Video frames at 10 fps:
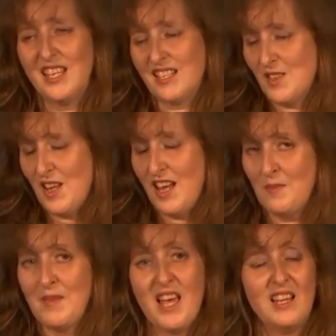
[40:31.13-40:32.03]
Yes,
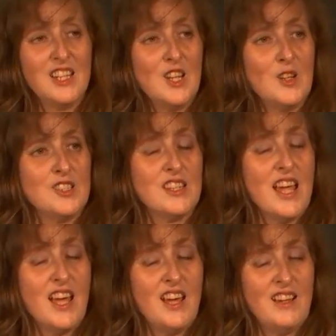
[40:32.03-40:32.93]
um, Eleanor
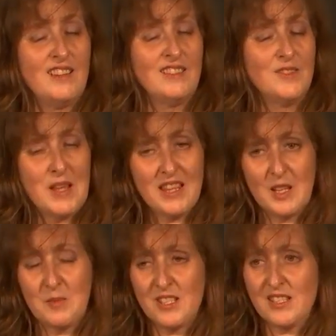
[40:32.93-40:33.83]
did our
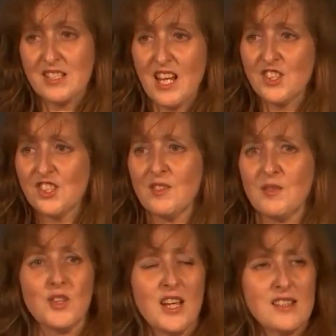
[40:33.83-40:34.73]
monthly presentation
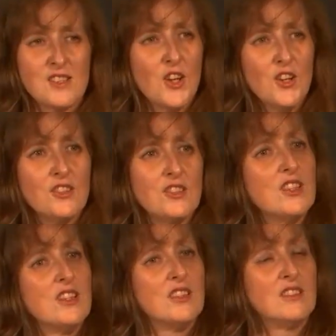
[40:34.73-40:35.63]
a few days ago,
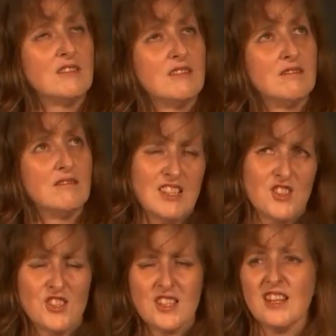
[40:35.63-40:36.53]

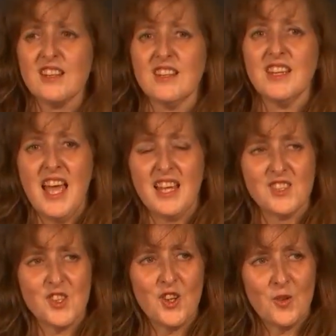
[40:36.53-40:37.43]
last Thursday.
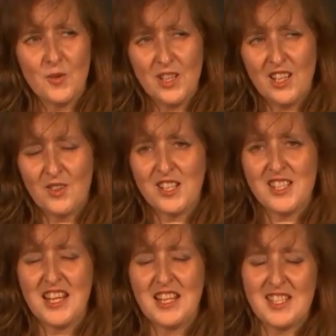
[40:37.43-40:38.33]
And so when I get
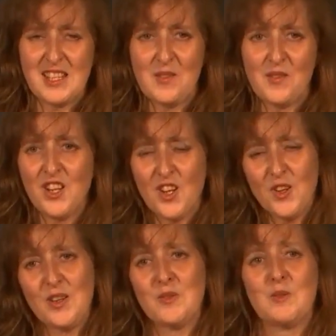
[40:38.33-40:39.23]
around to editing the
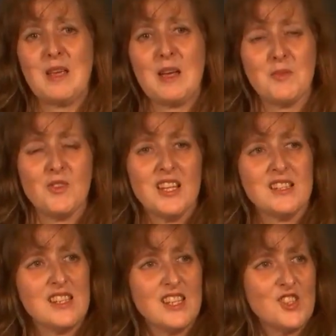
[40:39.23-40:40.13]
video, it will be up on the
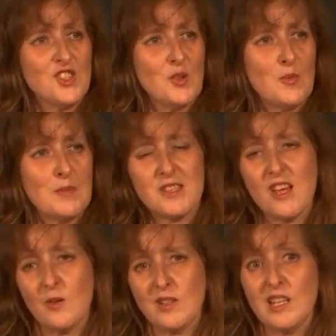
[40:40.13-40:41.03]
NZSG
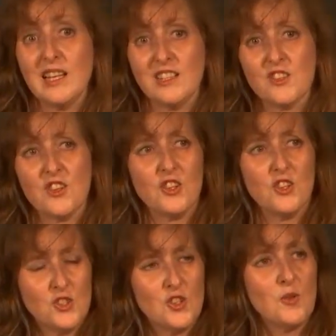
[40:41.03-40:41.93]
website with a link to her
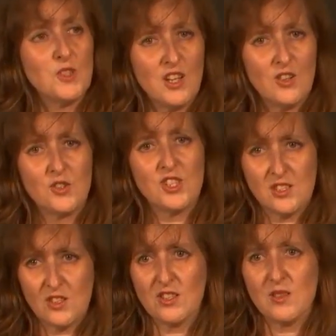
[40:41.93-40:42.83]
YouTube channel.
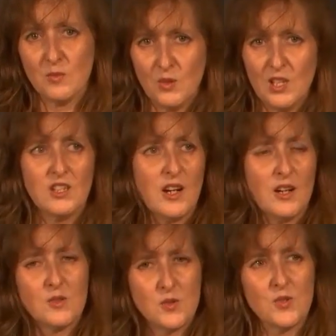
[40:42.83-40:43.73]
She's got some really
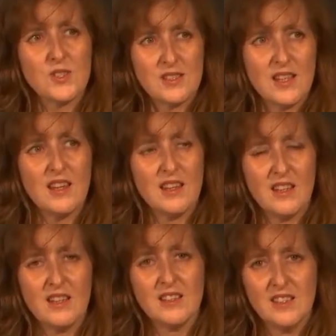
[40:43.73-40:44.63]
great resources out
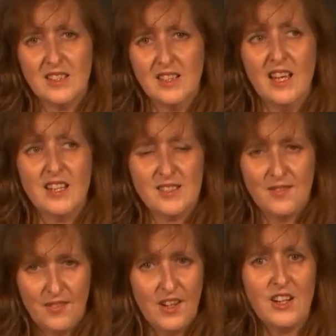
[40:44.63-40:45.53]
there and
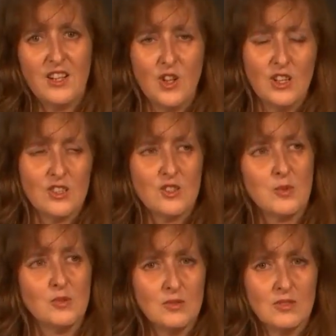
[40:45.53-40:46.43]
is very
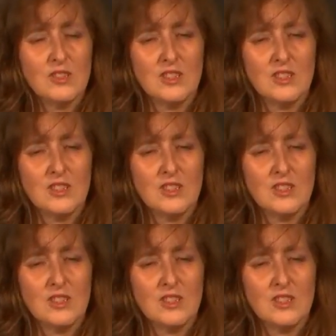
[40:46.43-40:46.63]
knowledgeable